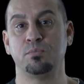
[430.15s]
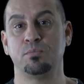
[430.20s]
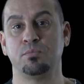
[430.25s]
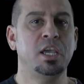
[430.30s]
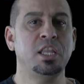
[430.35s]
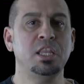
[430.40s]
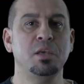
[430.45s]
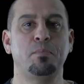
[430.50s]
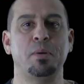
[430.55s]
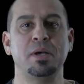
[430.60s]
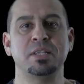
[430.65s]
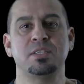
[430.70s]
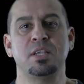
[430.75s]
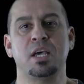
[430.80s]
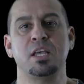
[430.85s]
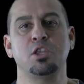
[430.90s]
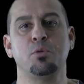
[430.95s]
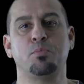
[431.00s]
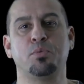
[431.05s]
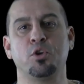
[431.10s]
In the
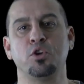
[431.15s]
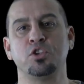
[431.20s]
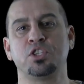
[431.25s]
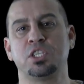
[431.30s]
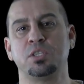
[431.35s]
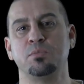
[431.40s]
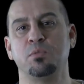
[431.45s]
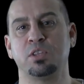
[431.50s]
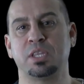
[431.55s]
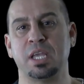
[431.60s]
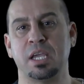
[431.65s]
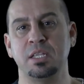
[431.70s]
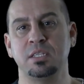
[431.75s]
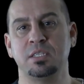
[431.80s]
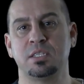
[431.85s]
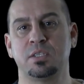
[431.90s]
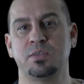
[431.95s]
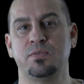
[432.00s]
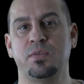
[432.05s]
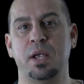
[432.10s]
passato prossimo
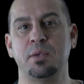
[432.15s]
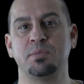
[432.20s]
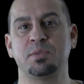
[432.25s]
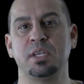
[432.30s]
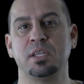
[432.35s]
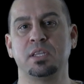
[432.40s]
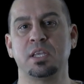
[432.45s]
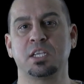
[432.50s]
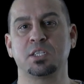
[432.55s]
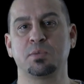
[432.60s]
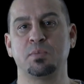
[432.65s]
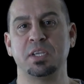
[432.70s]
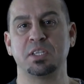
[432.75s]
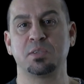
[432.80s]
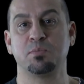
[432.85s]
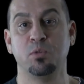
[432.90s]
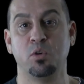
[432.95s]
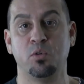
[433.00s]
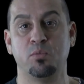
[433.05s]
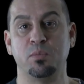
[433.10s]
tense, verbs that
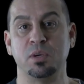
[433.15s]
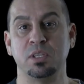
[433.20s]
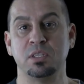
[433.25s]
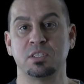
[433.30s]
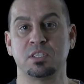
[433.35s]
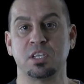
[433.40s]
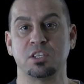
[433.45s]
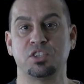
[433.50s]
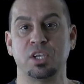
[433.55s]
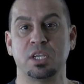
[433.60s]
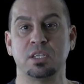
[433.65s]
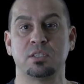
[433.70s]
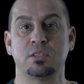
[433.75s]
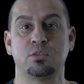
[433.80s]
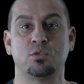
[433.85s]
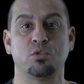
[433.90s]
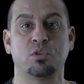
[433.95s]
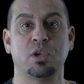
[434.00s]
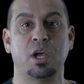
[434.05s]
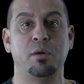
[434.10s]
express movement such as
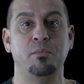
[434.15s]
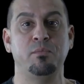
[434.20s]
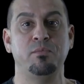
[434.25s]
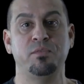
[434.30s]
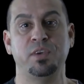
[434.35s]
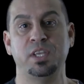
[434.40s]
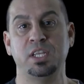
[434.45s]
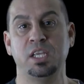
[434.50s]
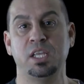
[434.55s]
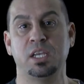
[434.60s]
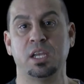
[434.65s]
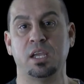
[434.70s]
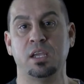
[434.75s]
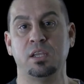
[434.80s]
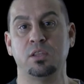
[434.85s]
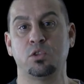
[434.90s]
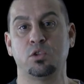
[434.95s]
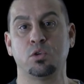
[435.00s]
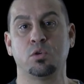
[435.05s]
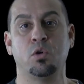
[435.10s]
to come,
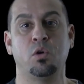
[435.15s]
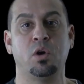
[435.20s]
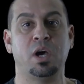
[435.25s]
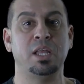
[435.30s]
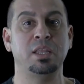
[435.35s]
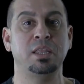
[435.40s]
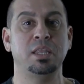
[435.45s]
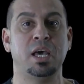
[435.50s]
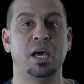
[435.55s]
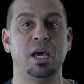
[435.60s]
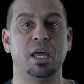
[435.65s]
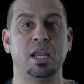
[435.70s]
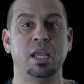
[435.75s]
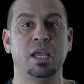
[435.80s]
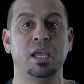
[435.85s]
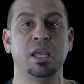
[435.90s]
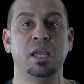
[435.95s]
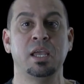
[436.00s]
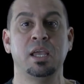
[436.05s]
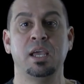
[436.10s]
venire, to go,
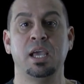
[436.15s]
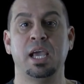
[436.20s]
andare,